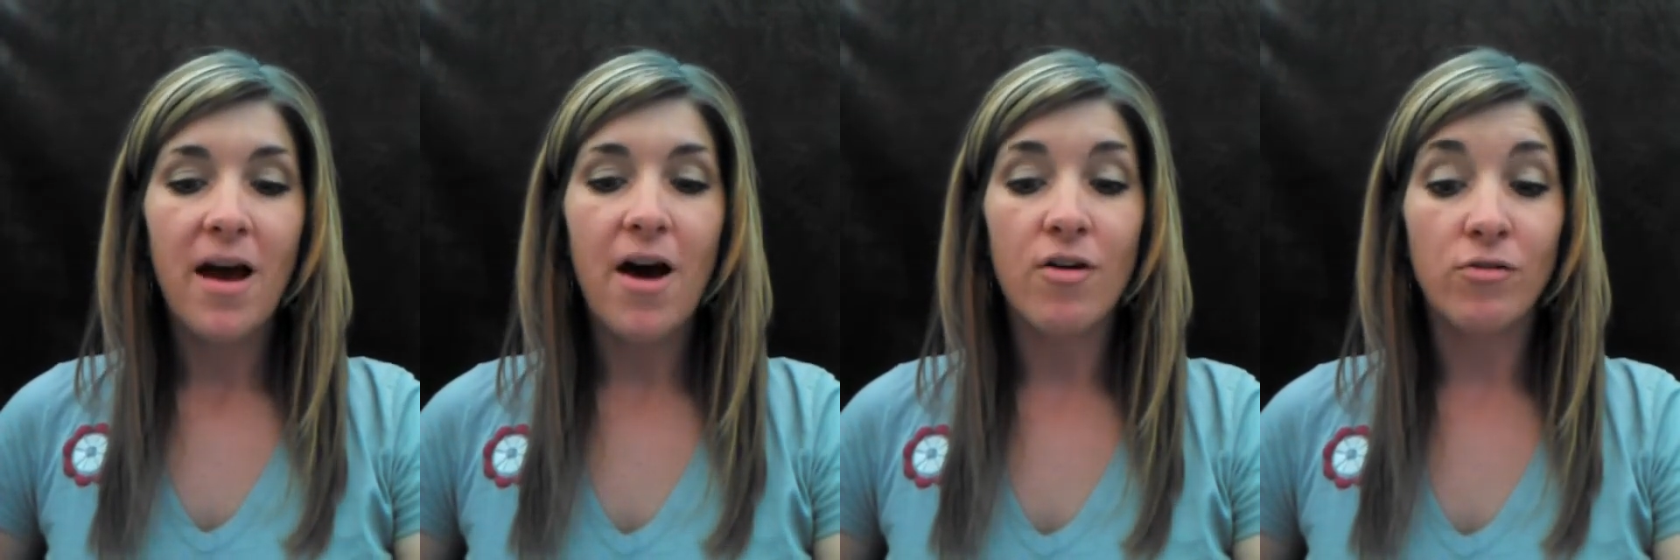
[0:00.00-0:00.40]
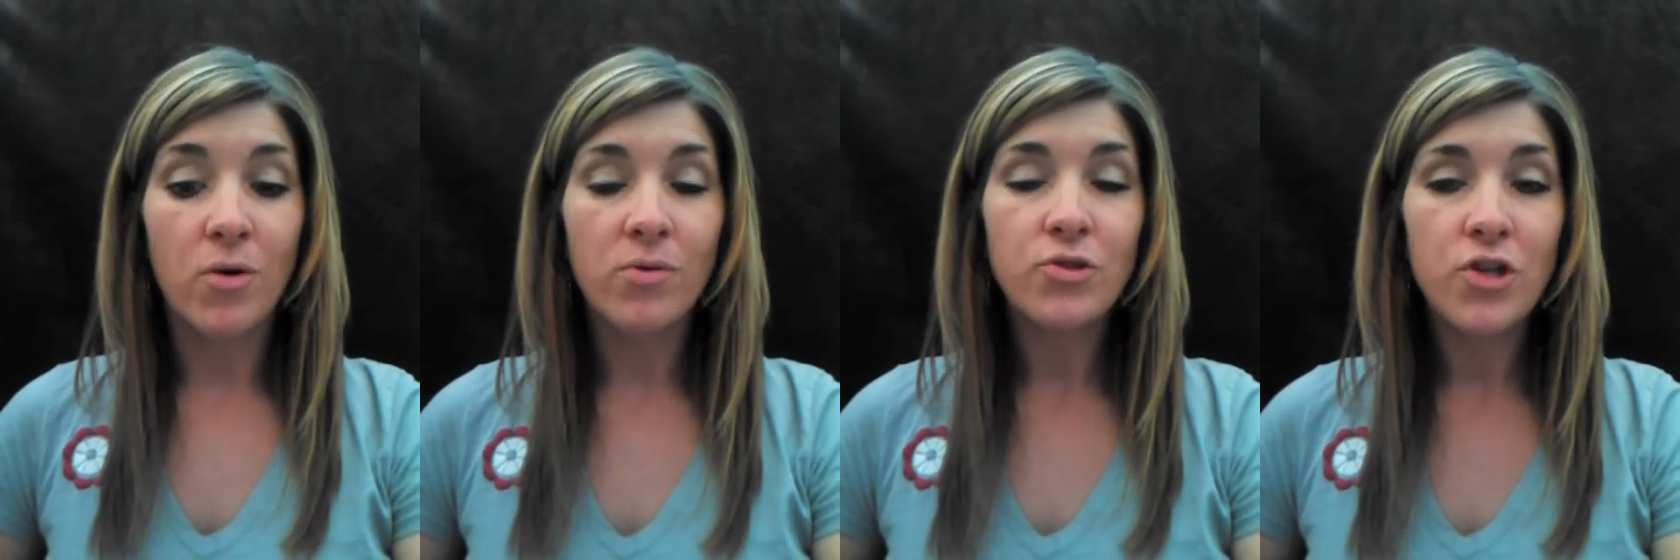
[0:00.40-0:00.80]
at our
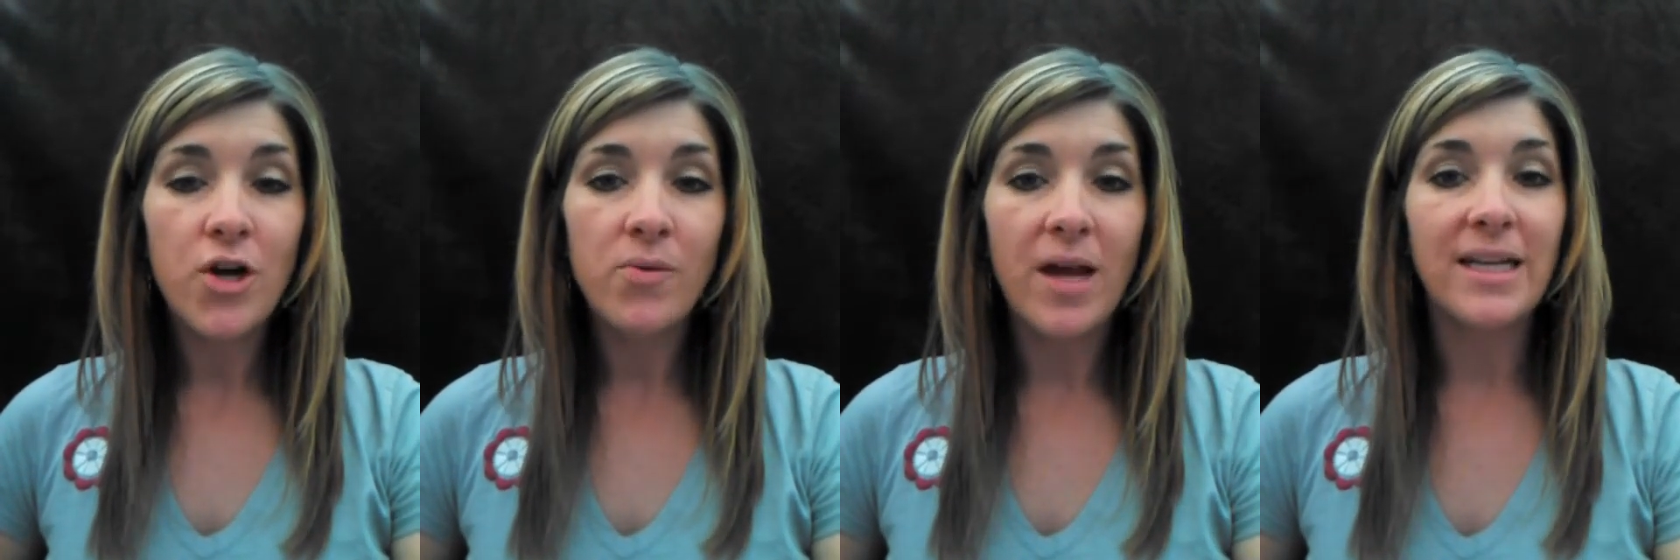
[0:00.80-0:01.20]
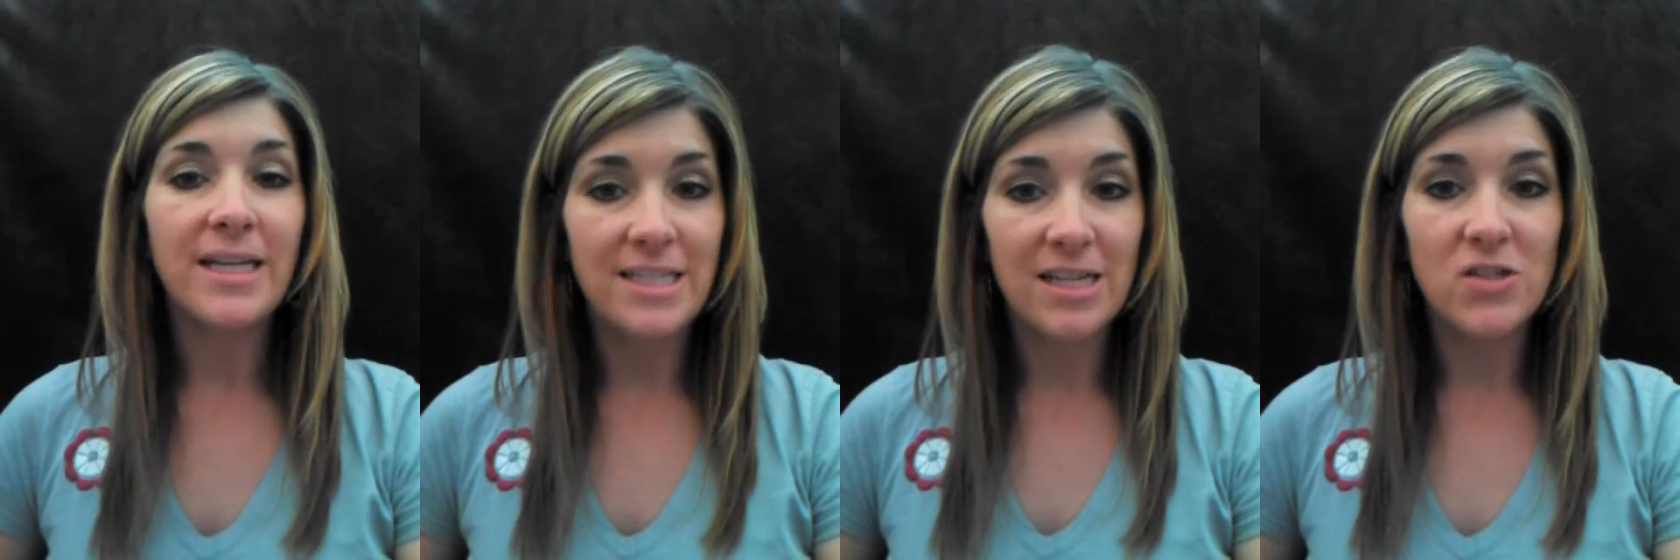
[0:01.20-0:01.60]
local show, and he
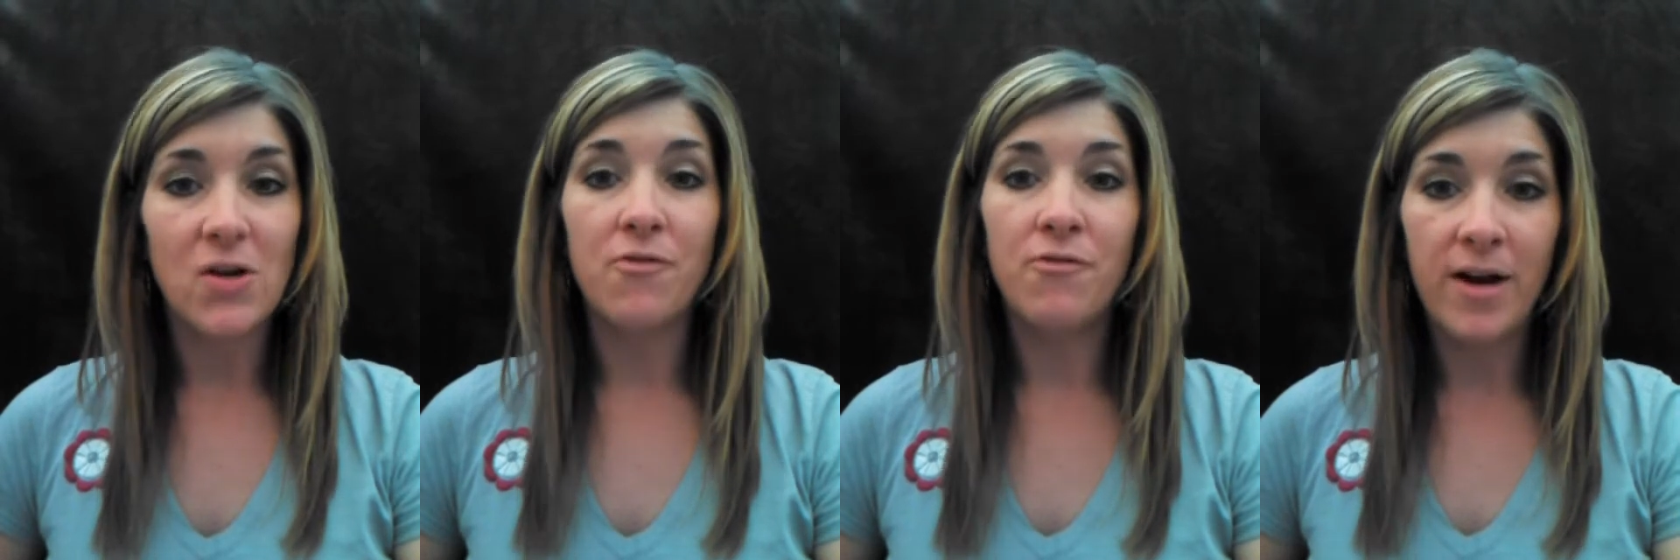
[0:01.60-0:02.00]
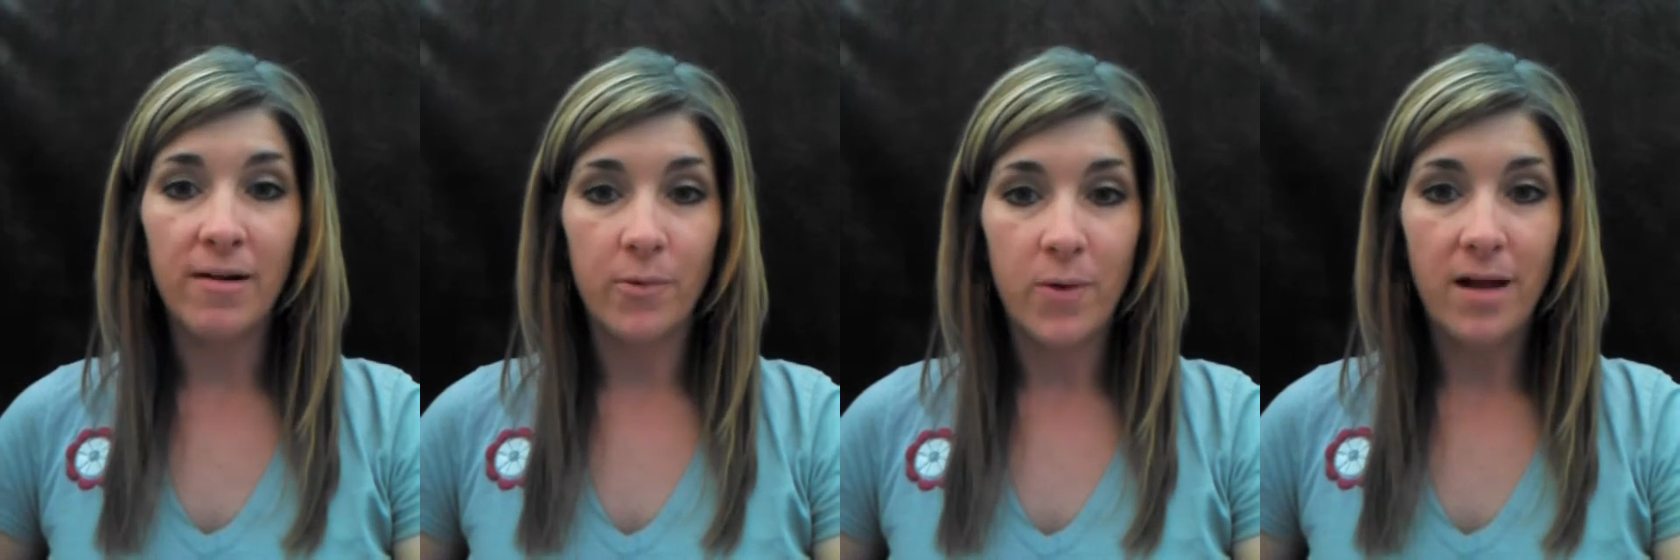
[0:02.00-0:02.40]
did so
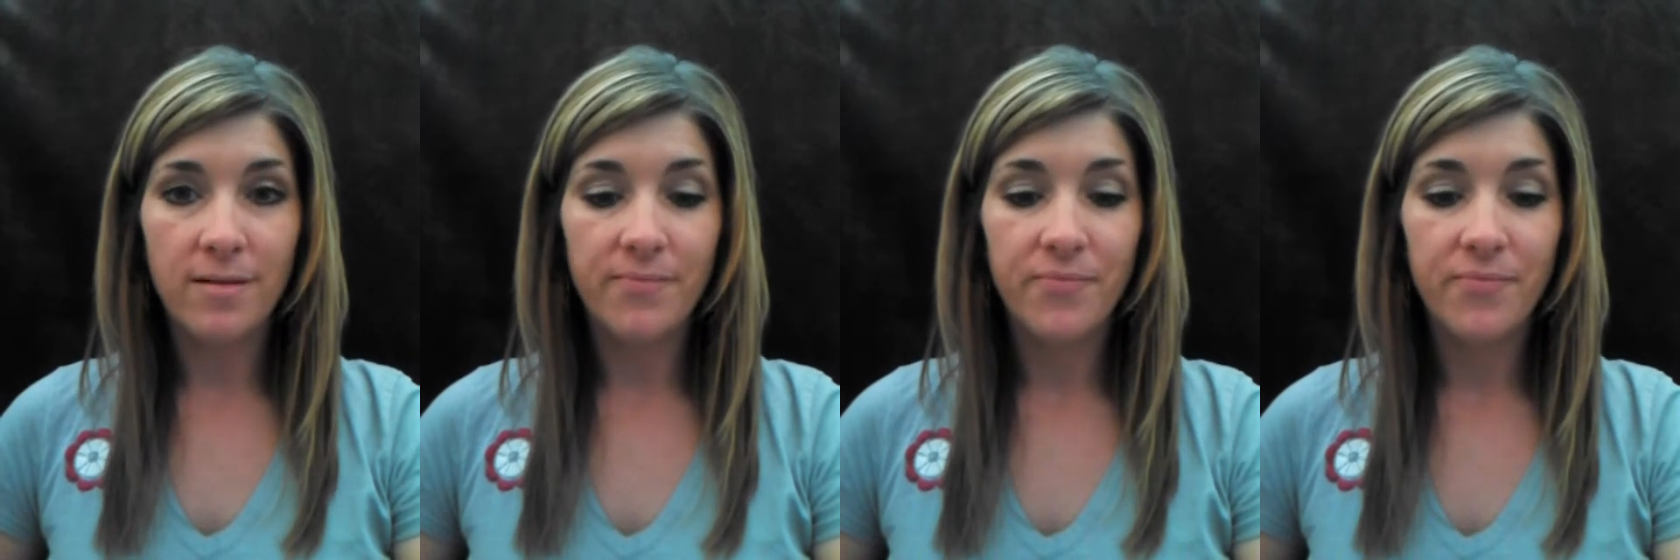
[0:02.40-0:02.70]
very well.